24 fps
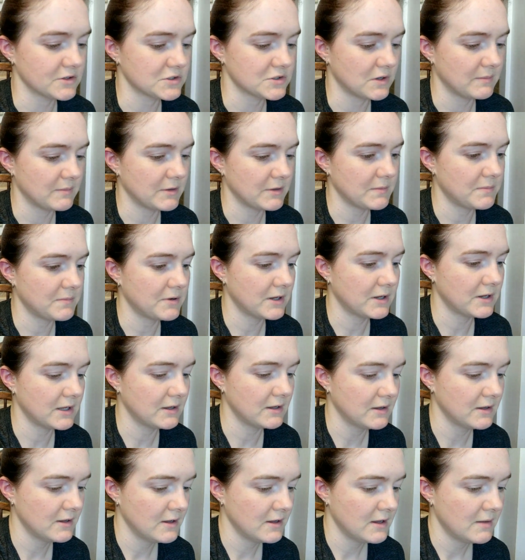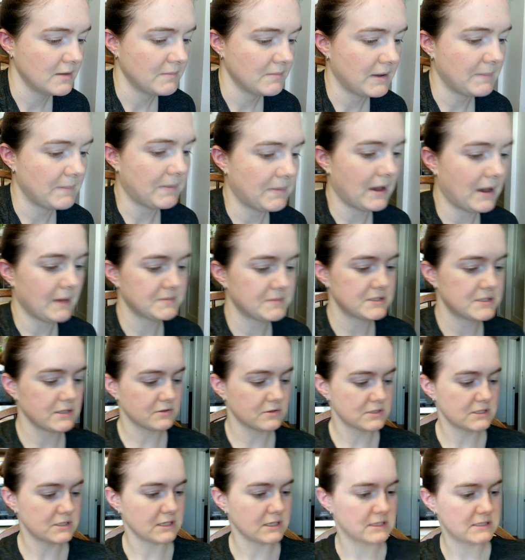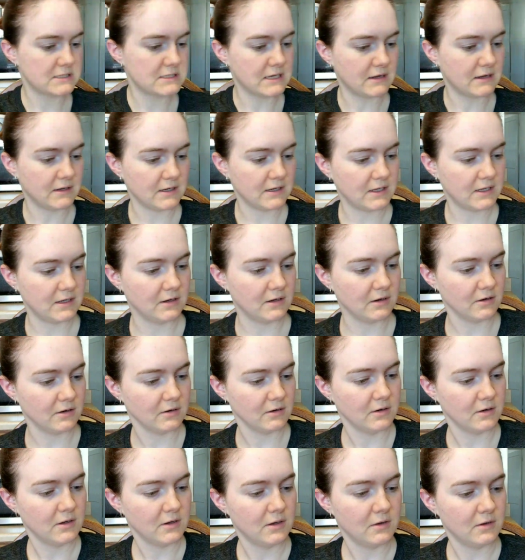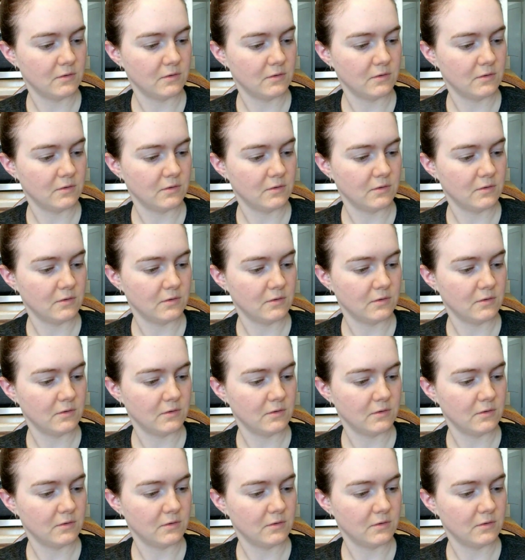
So I'm going to put my popsicle sticks down in here.